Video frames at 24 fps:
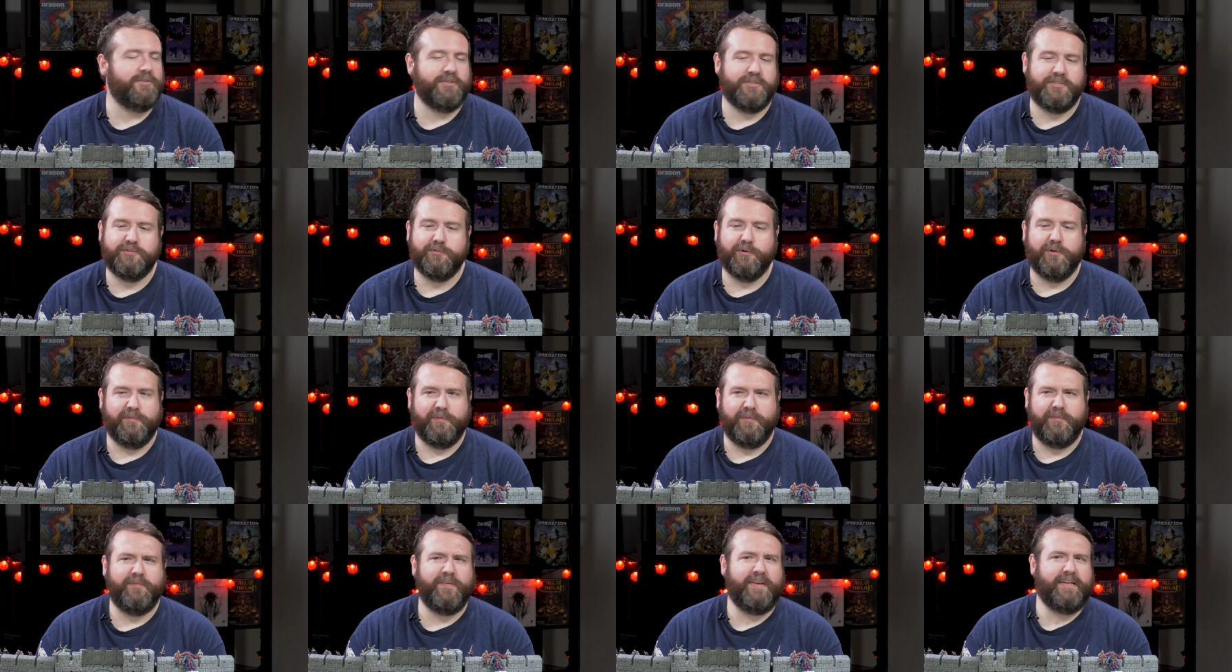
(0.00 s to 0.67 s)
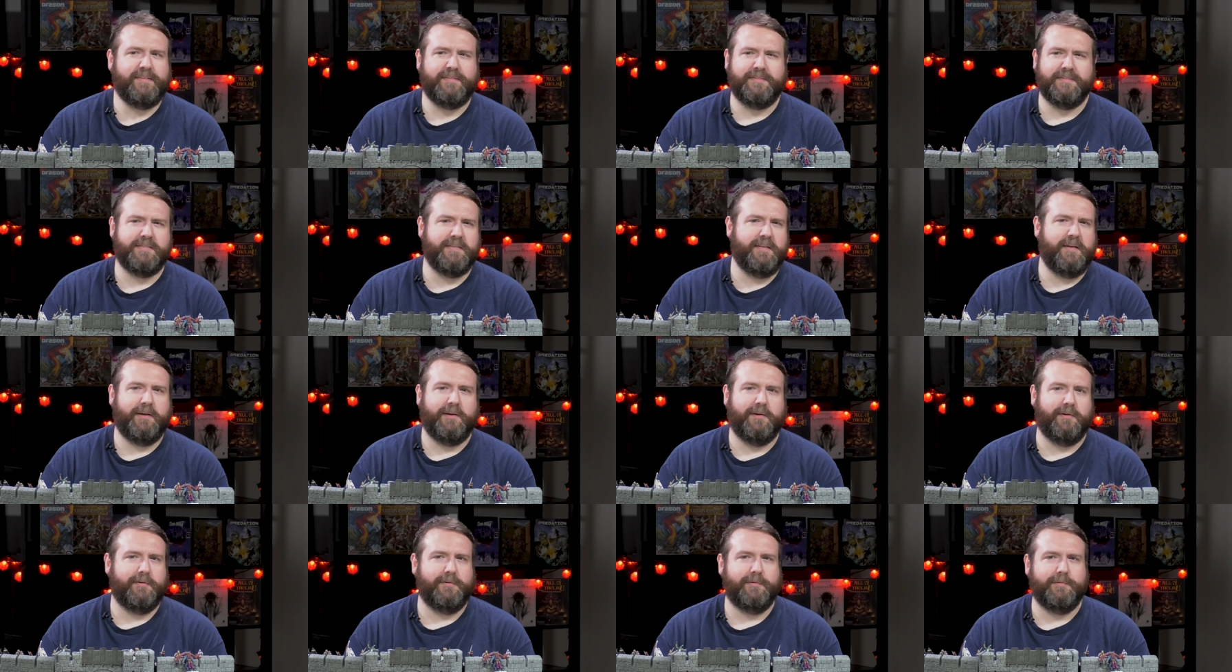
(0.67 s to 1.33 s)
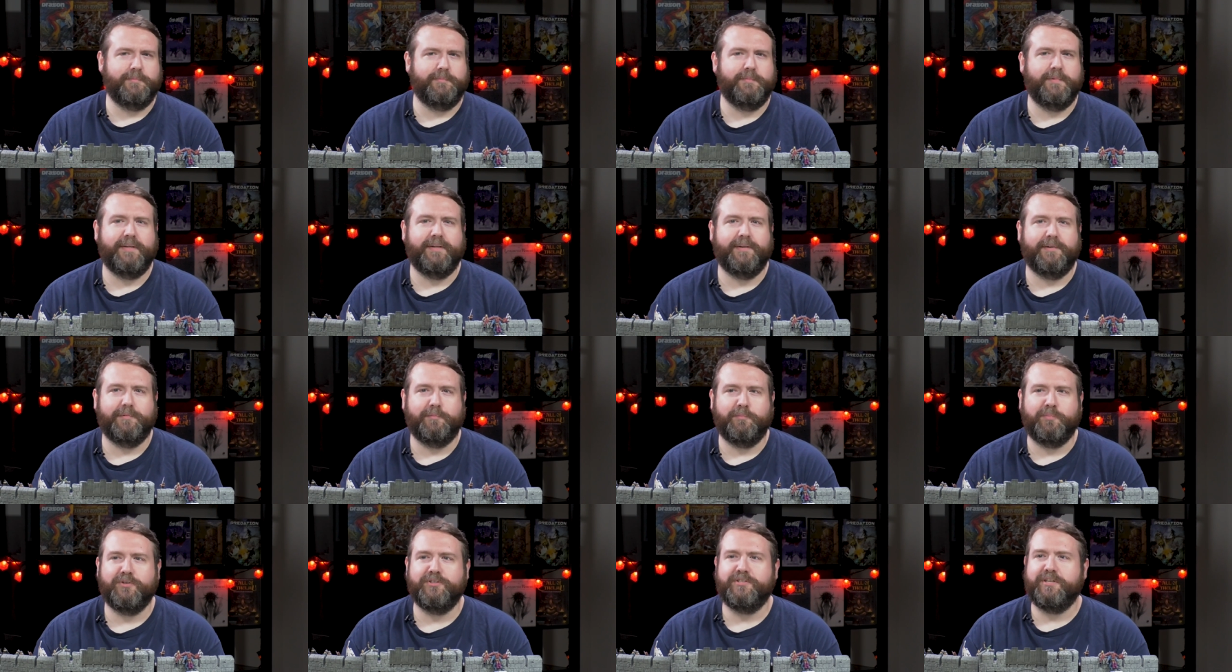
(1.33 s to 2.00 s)
just sort of offends their,
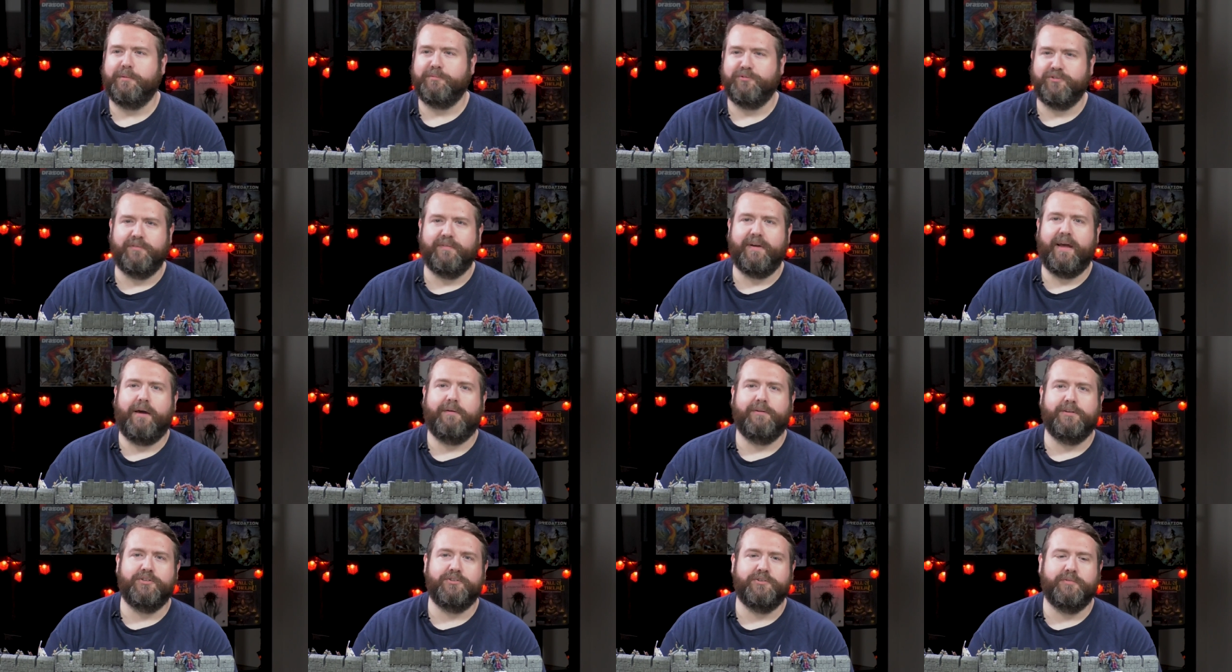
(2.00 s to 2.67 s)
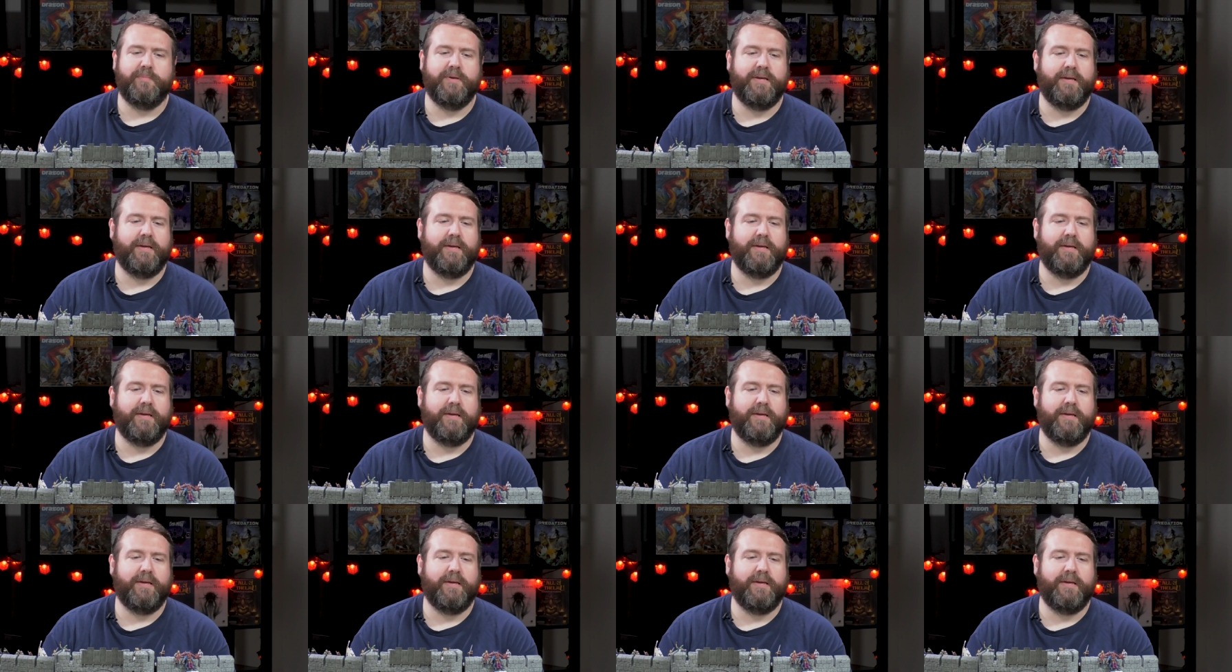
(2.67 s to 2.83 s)
their perception of how it should